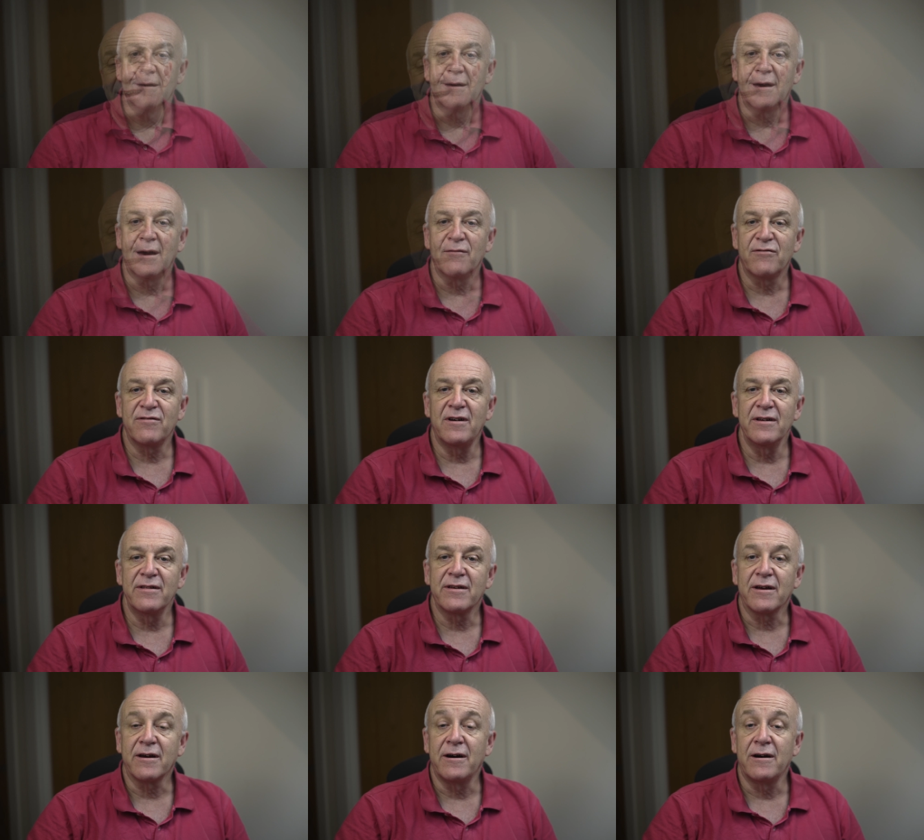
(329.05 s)
Outside
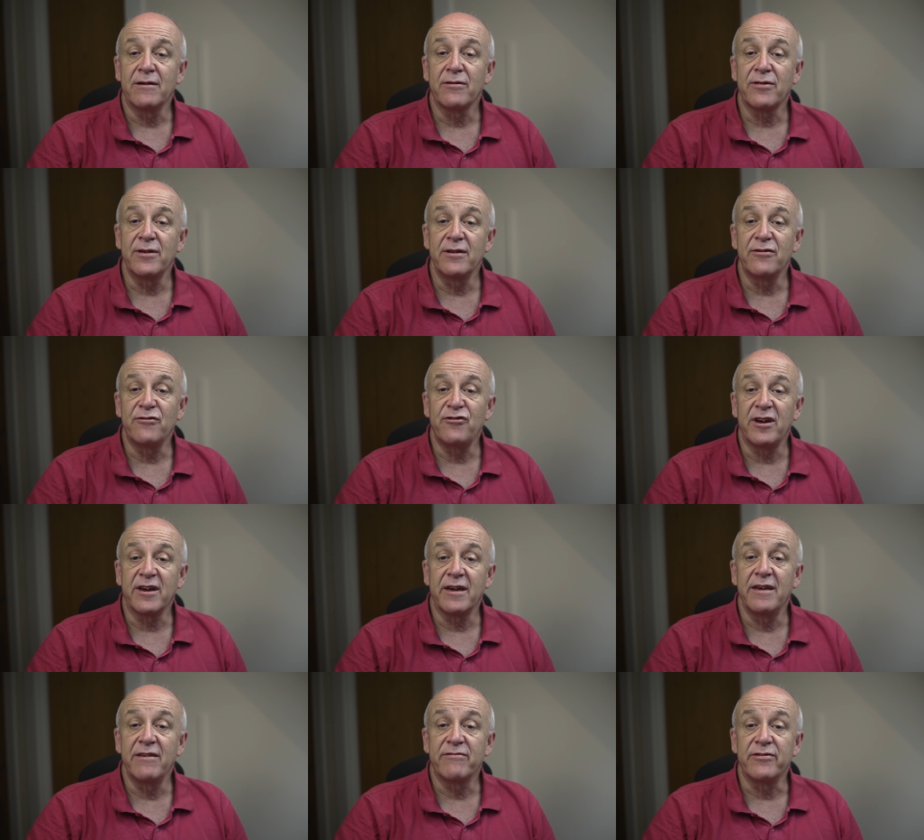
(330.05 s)
the car, the thing to
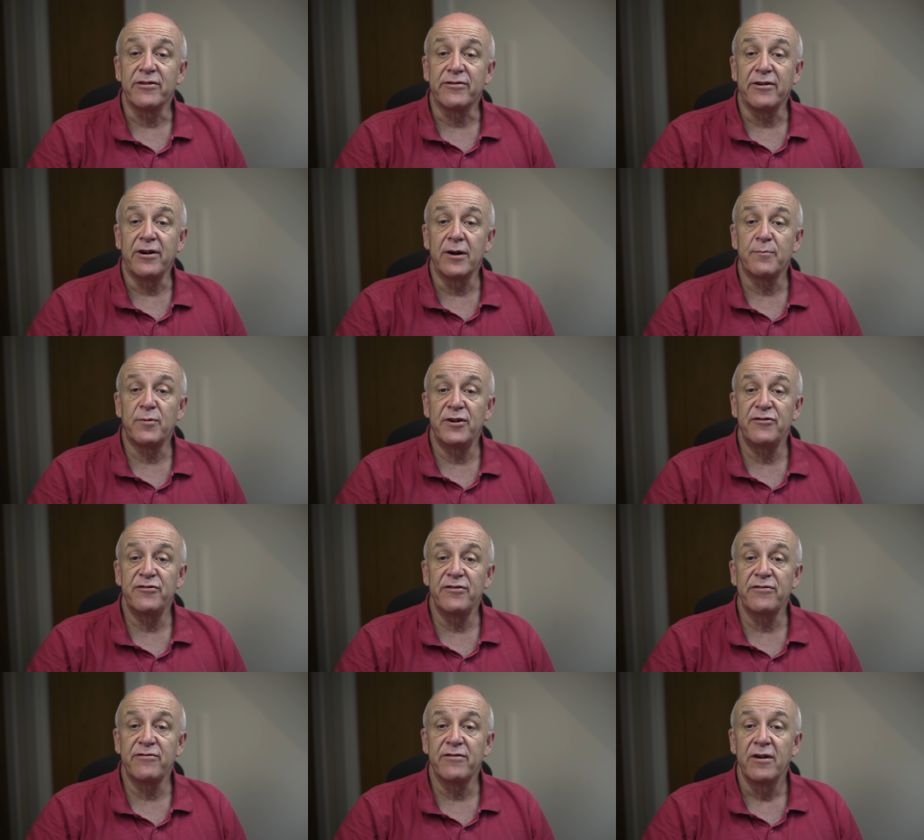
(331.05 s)
check is the tyre
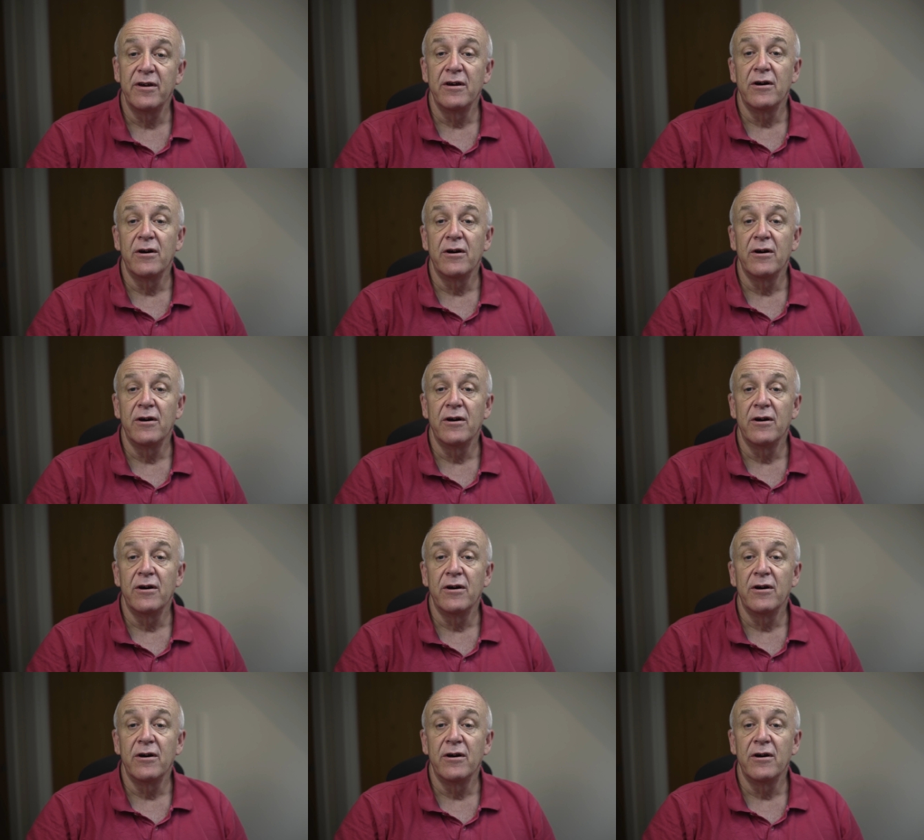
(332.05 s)
pressures.